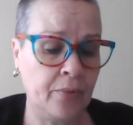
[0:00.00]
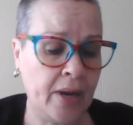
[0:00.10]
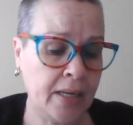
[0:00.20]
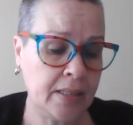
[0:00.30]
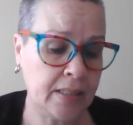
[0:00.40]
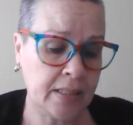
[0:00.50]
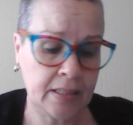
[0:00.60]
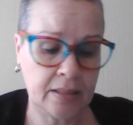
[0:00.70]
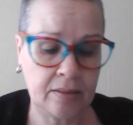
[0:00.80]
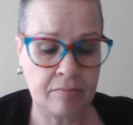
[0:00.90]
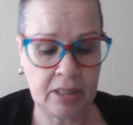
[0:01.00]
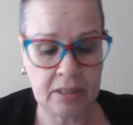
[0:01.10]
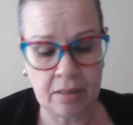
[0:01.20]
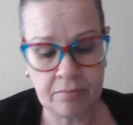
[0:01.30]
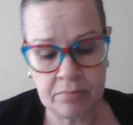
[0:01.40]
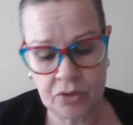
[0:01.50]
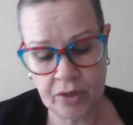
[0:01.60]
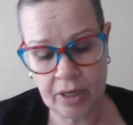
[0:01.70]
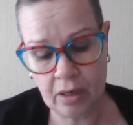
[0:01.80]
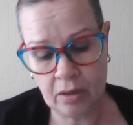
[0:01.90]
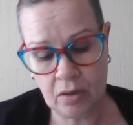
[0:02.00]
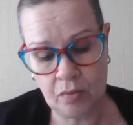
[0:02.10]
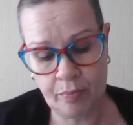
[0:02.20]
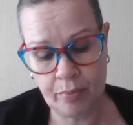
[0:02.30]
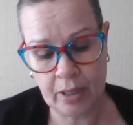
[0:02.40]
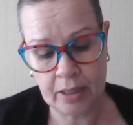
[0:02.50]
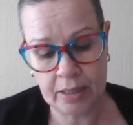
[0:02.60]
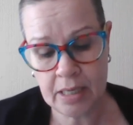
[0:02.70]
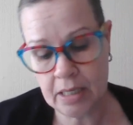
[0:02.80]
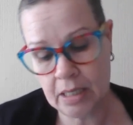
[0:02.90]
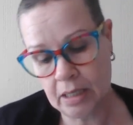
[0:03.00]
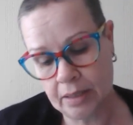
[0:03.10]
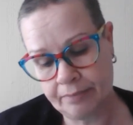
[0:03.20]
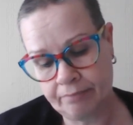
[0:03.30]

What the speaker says: brand is Madame Tricot Paris,